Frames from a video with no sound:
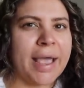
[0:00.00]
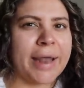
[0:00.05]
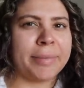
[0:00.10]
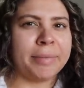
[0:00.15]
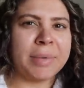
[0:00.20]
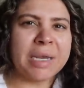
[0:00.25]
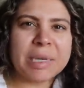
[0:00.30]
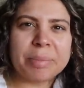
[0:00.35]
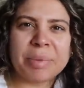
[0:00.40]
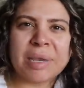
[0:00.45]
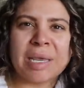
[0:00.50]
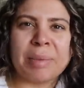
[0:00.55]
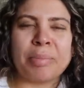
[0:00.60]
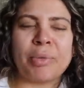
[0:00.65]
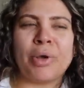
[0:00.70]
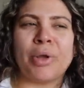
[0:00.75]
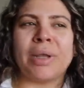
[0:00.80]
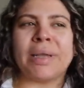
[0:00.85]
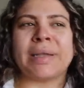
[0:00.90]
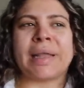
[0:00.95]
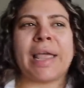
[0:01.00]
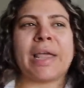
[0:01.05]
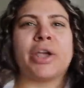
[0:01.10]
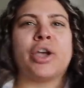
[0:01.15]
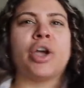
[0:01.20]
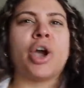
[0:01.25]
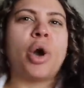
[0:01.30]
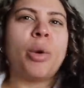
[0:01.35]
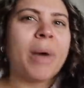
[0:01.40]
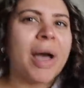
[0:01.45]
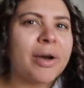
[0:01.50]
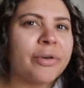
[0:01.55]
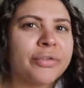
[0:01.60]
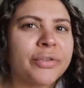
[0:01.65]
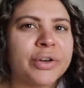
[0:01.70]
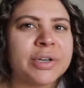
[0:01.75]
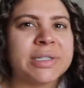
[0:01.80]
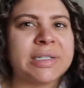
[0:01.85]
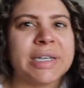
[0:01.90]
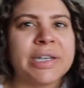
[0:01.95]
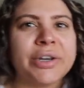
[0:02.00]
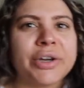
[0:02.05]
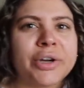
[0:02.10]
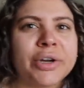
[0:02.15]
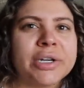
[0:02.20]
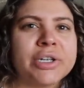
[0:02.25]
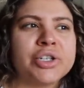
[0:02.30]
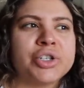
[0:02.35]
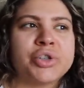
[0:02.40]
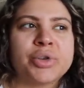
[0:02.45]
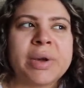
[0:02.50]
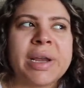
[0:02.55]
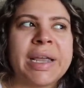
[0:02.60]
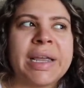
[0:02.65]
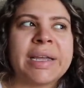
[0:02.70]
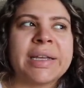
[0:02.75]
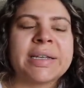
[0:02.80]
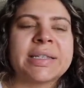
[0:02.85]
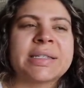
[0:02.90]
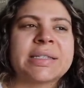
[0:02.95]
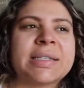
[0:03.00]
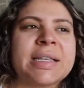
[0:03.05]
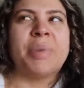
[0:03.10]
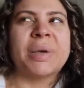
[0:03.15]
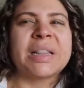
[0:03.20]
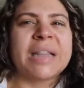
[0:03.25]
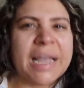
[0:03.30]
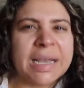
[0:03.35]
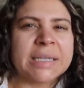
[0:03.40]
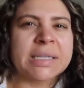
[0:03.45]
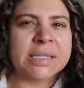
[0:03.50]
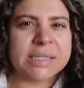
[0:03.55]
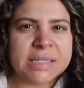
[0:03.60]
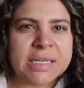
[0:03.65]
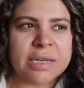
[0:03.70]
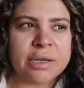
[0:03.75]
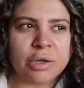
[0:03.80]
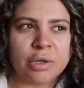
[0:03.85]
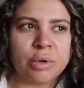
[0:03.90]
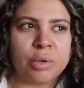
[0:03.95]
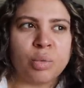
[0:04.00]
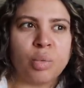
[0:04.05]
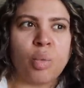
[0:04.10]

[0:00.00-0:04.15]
and meet people and like go out for dinner and drinks, but like still